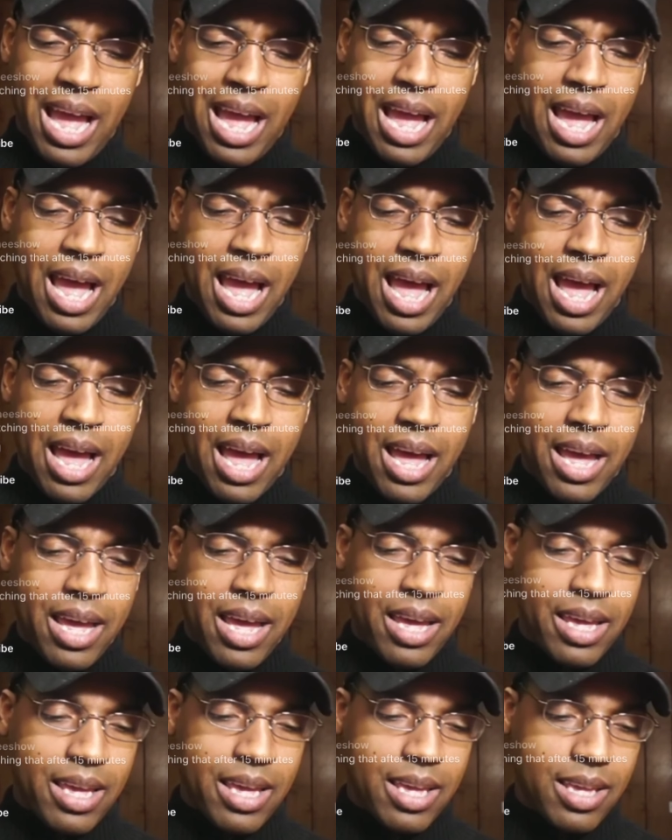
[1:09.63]

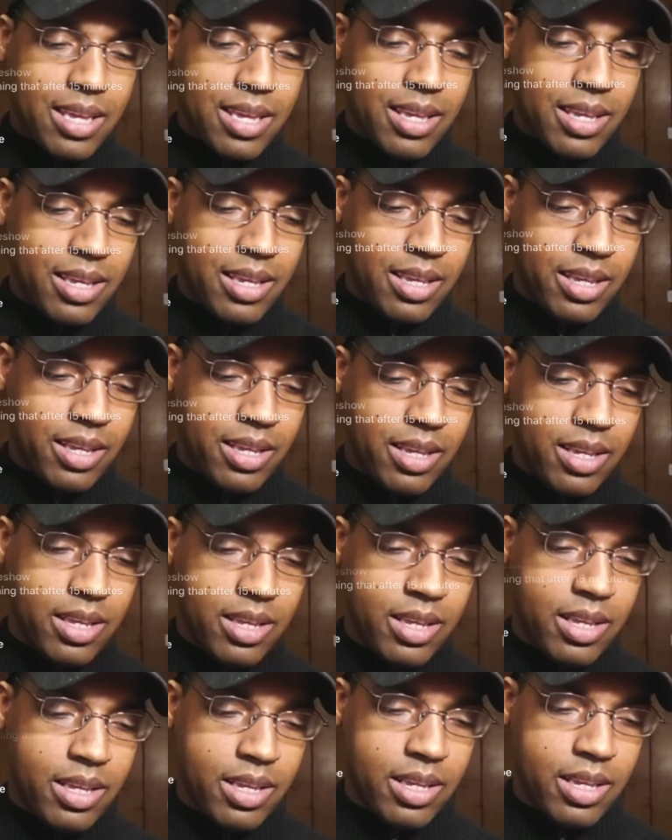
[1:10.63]
I
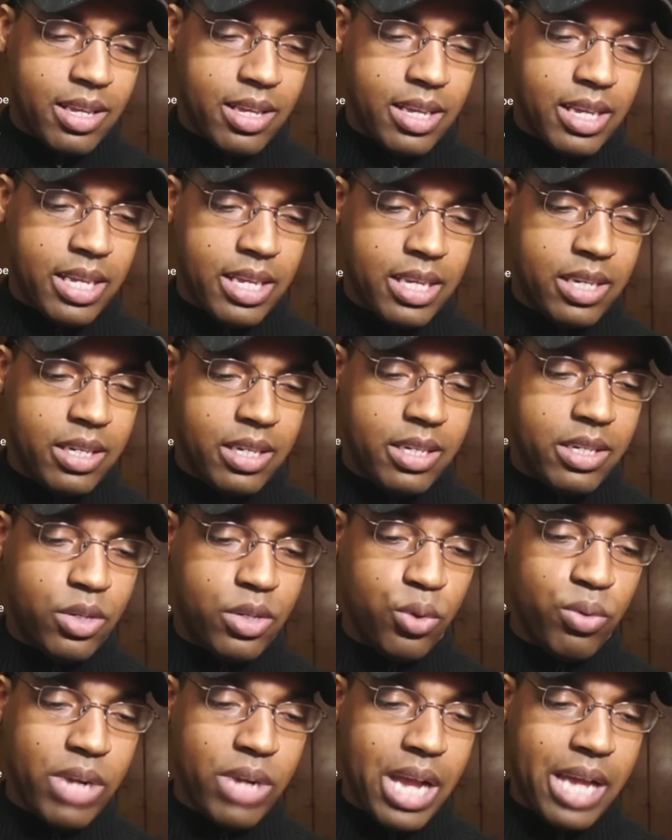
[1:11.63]

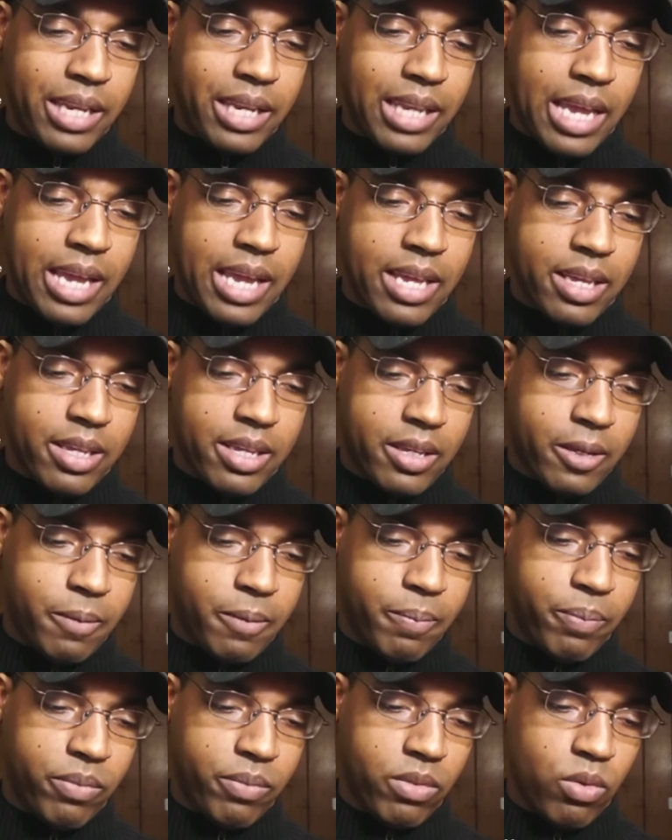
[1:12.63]
do not like
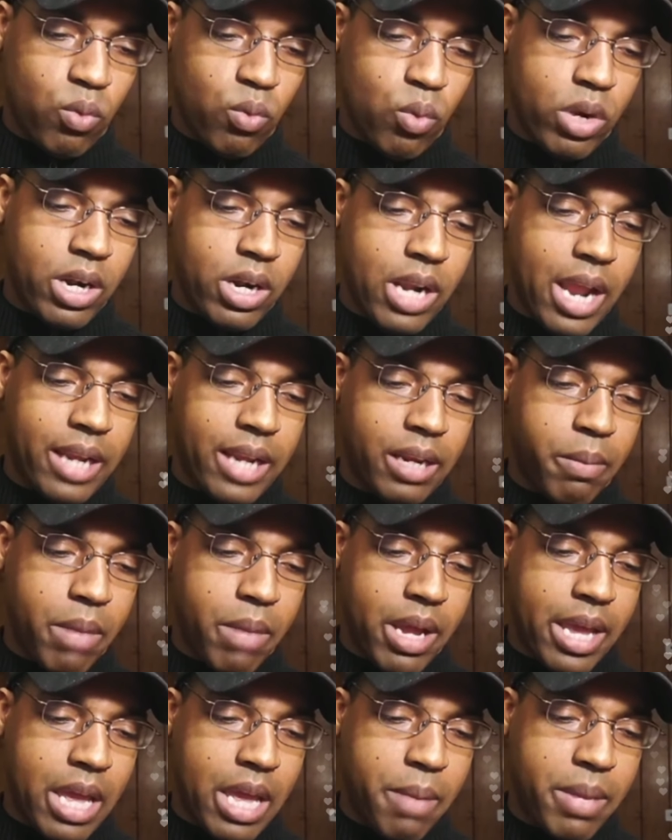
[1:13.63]
One Night in
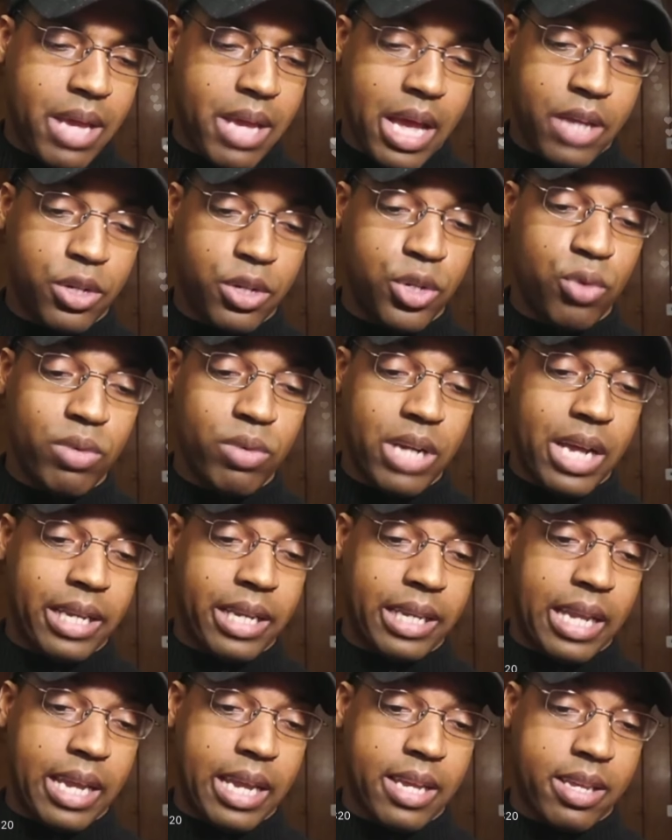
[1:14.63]
Miami. I do not
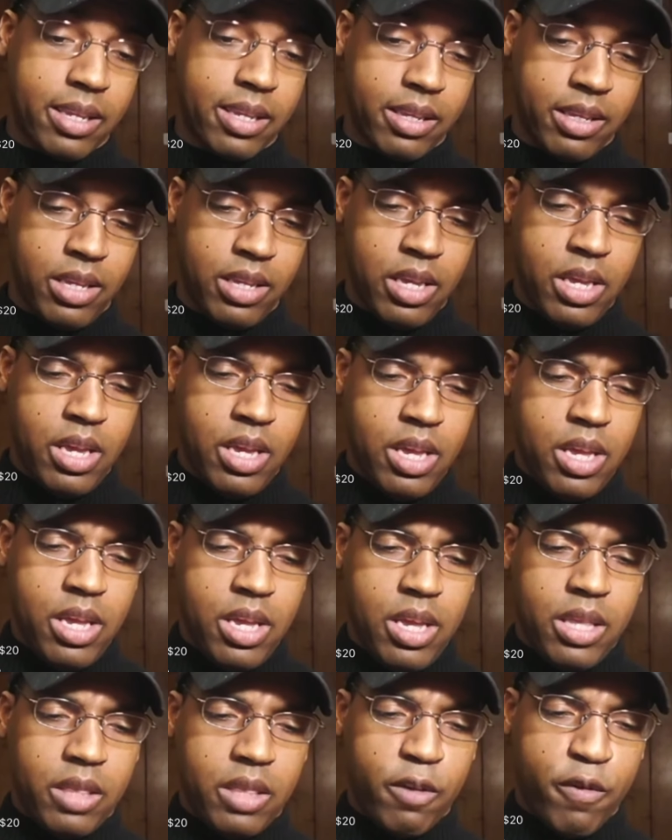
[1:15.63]
like
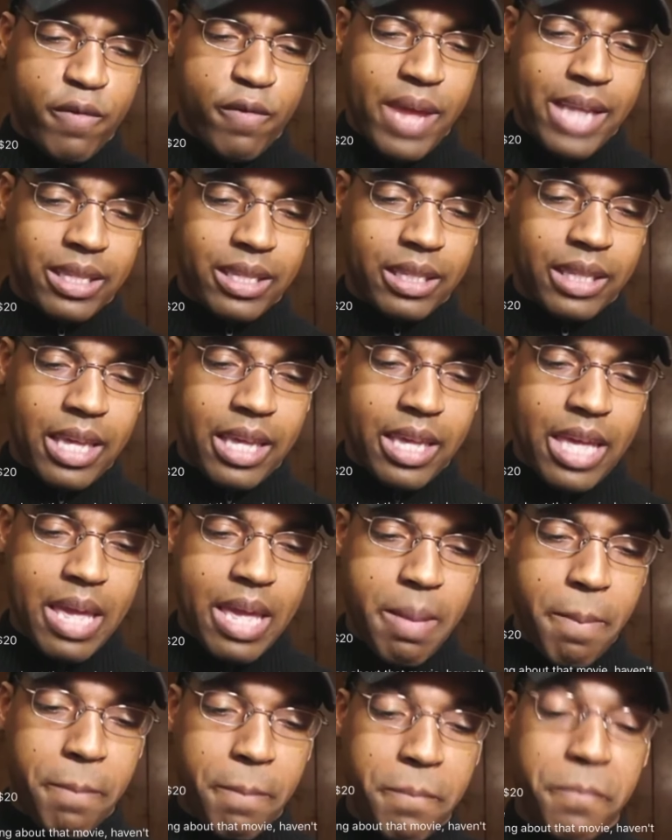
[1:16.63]
the fact that they
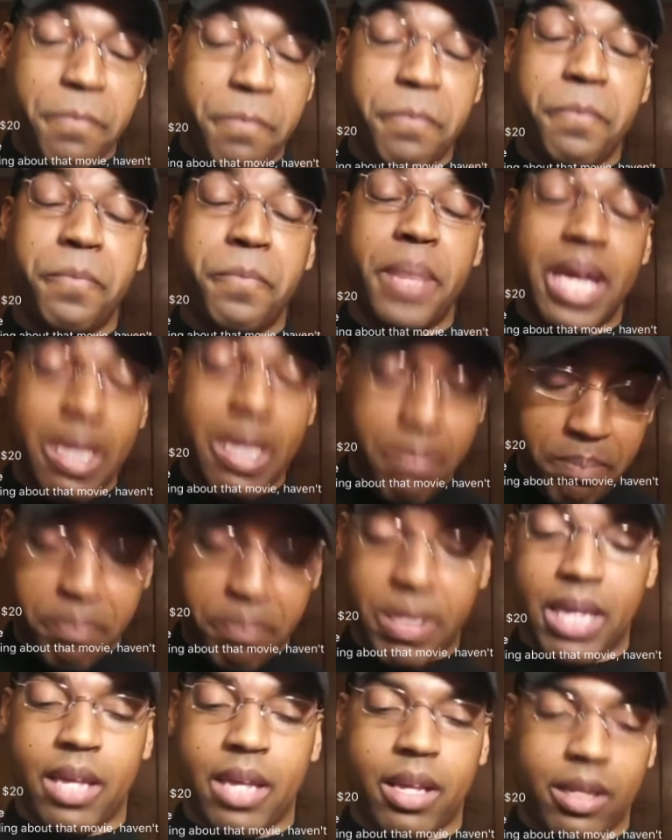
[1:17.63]
keep
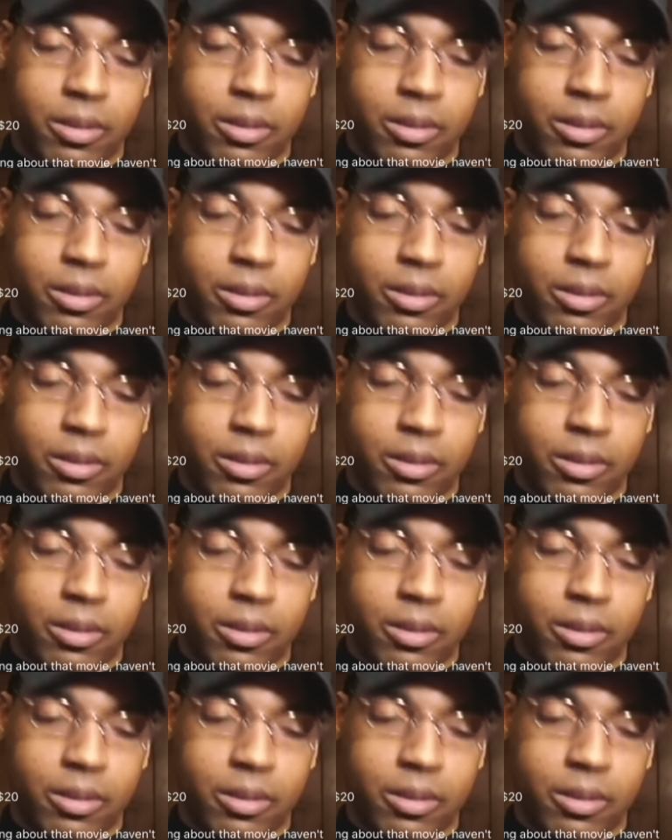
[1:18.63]
pimping